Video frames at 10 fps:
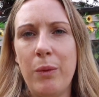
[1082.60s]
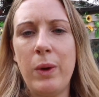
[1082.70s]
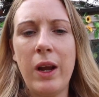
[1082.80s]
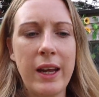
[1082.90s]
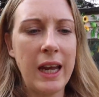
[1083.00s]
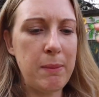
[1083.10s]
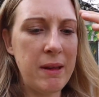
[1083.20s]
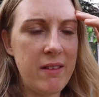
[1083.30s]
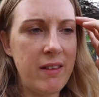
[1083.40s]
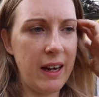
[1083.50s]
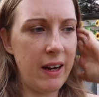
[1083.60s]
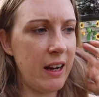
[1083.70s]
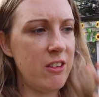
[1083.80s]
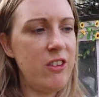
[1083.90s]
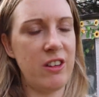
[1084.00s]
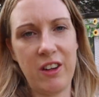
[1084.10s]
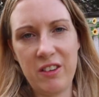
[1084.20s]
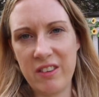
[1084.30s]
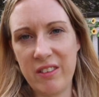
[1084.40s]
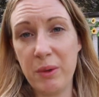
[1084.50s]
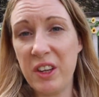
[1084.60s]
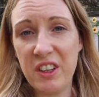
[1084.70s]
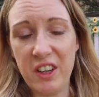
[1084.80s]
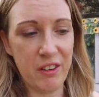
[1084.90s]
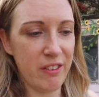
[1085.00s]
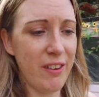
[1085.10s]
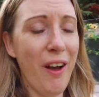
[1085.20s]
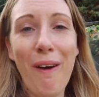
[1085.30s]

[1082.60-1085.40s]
when I came in today, I actually did notice some good news.